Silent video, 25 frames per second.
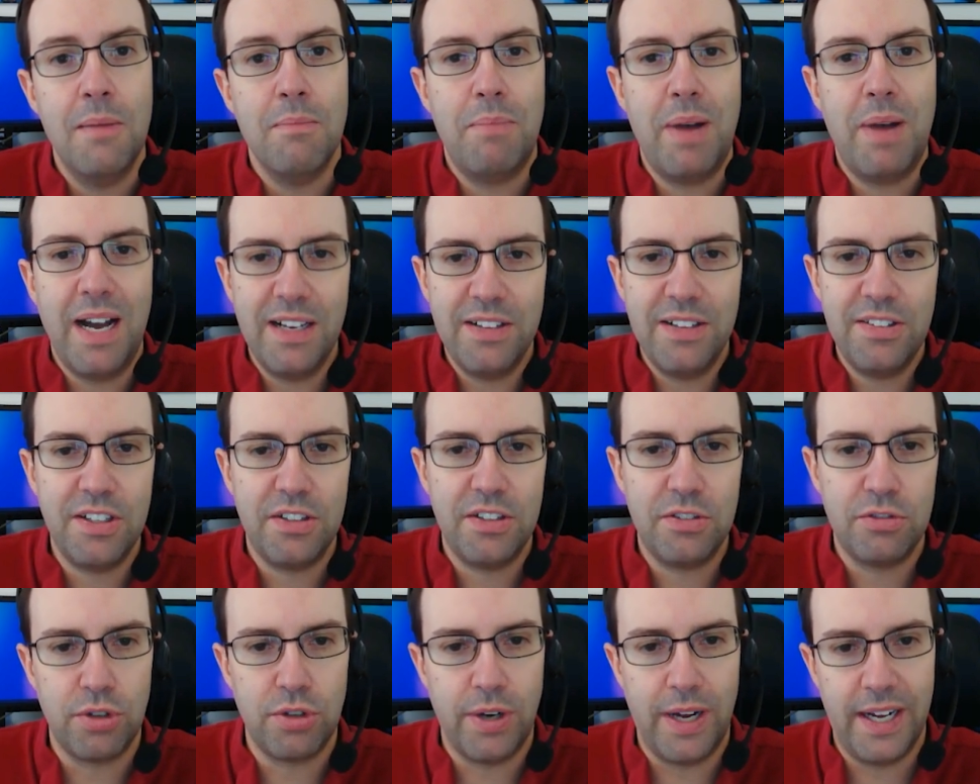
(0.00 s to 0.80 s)

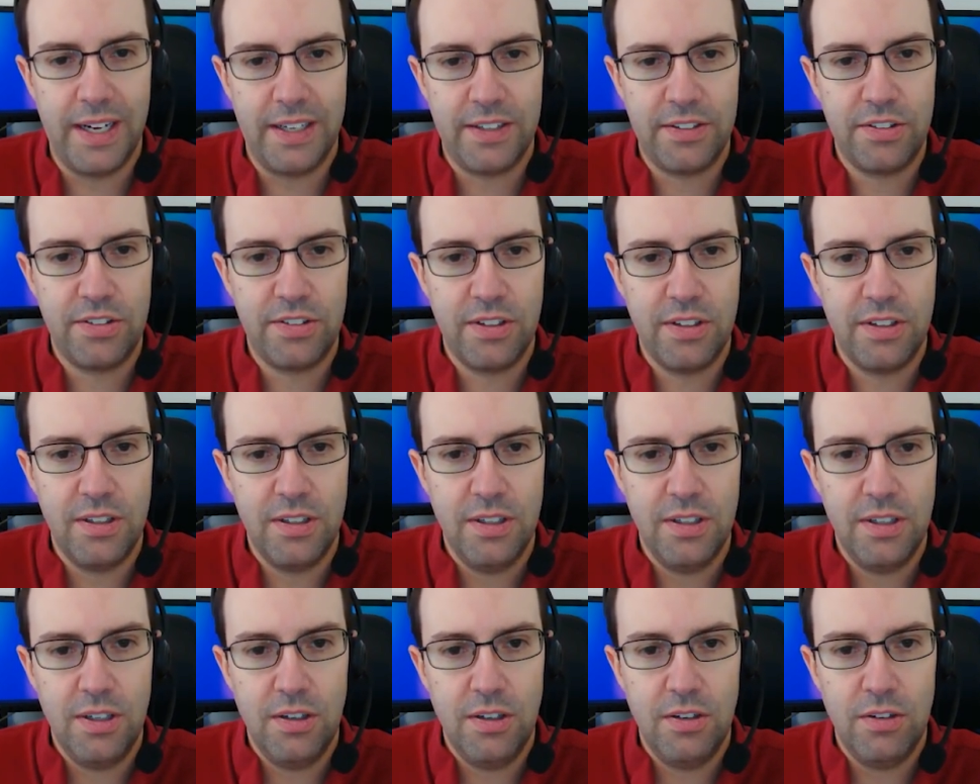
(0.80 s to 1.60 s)
passing tracks
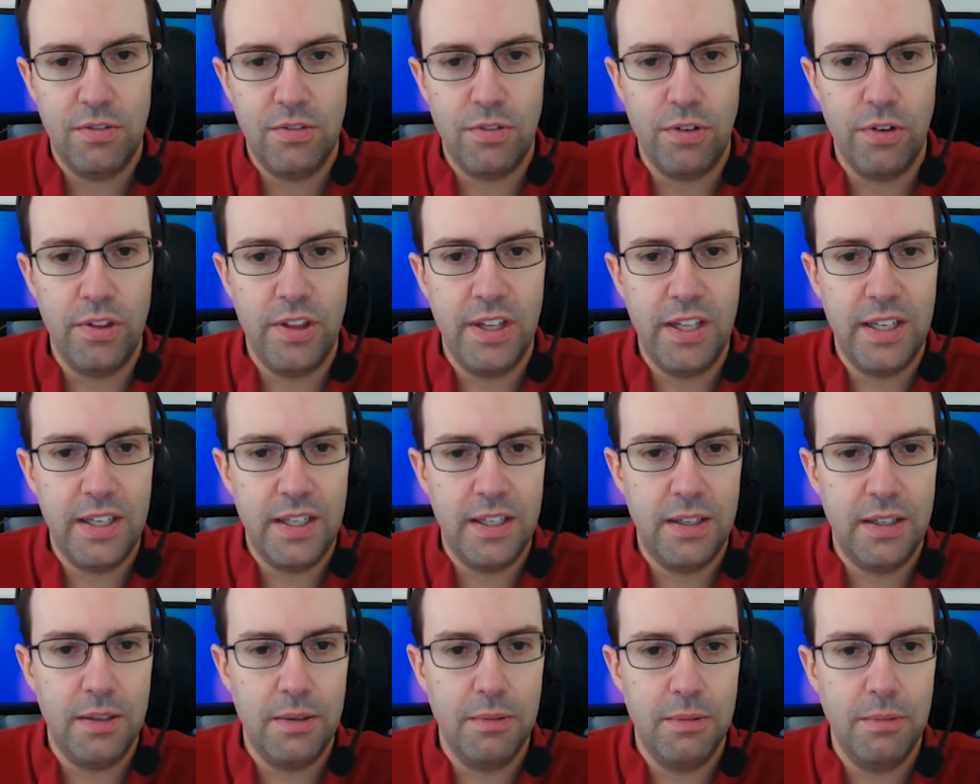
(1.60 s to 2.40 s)
for
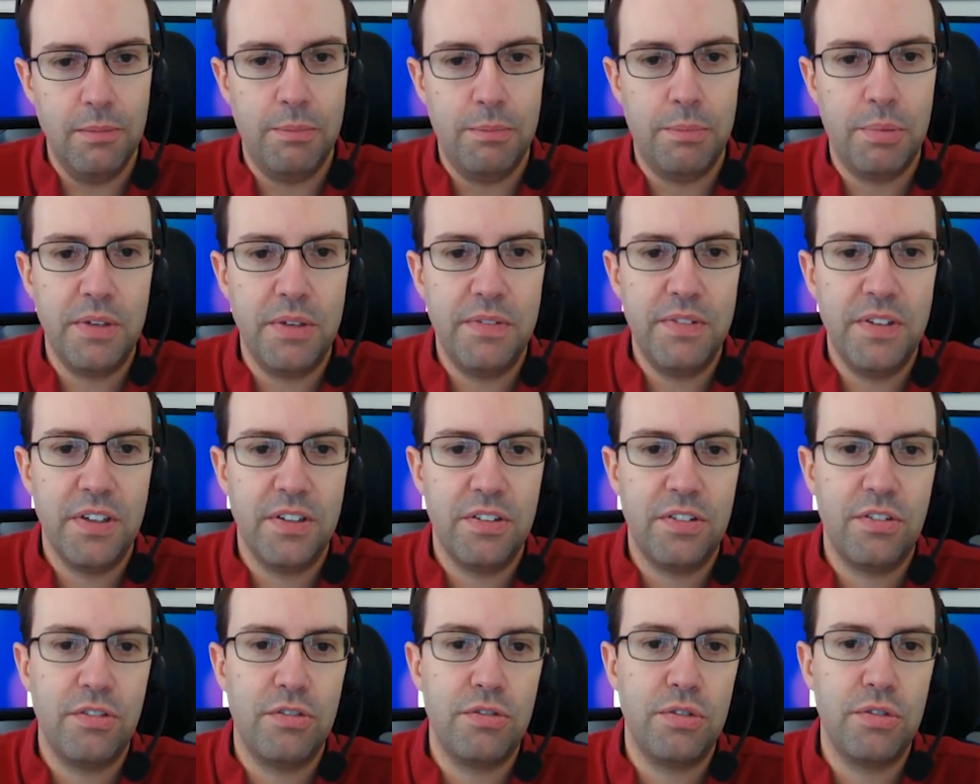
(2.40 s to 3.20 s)
the
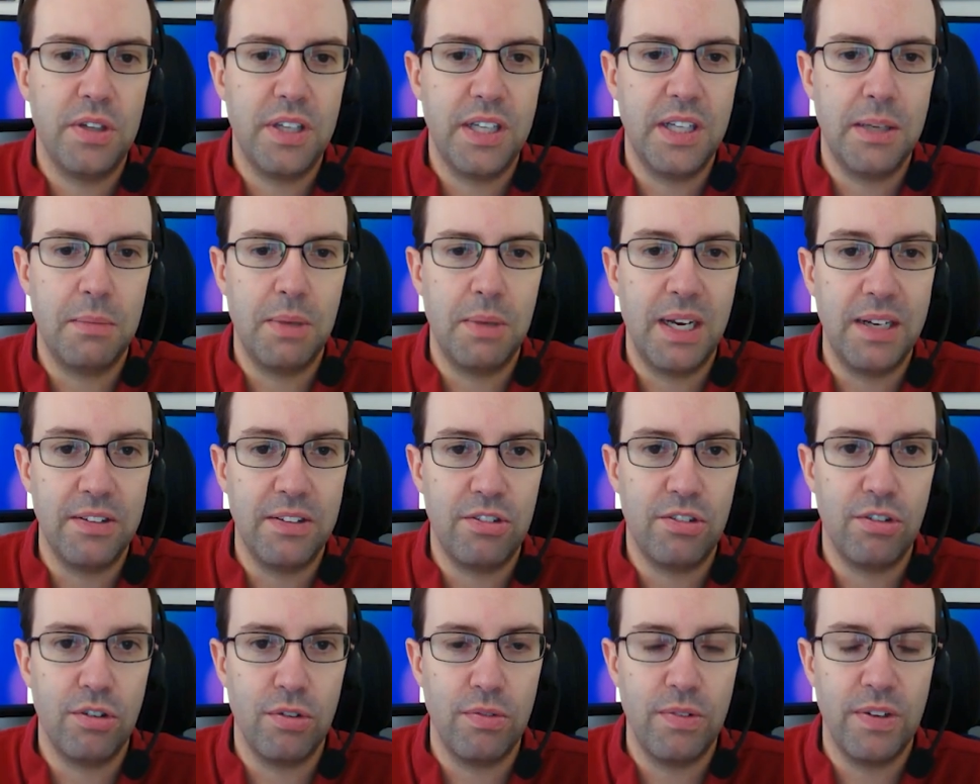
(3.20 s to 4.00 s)
previous Trillium Line
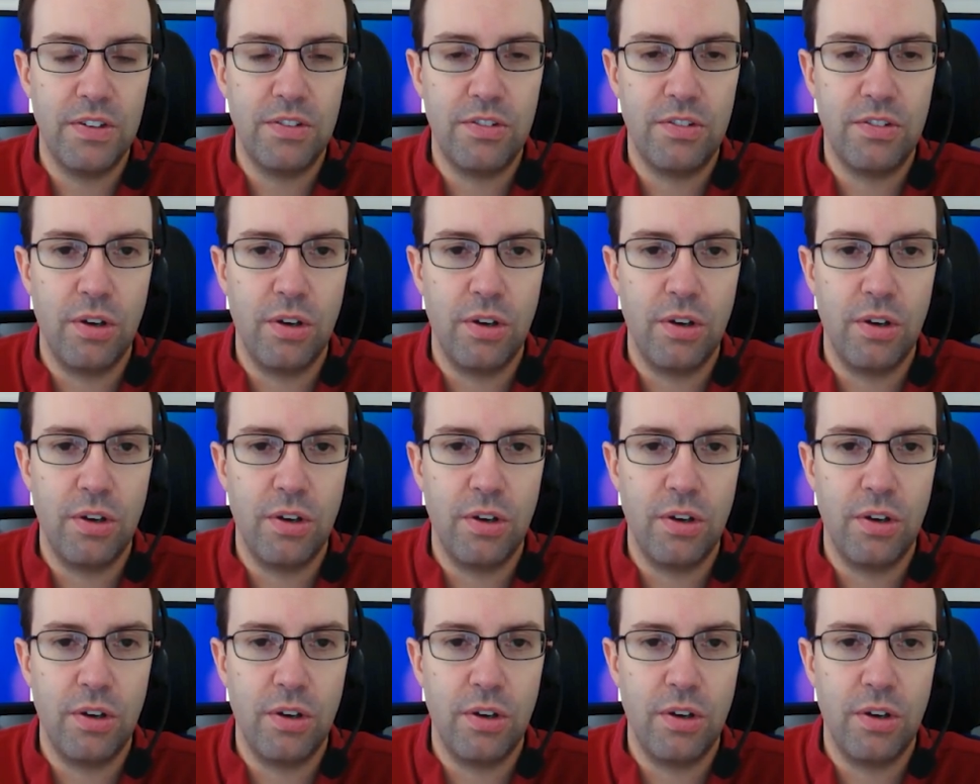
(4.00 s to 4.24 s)
service.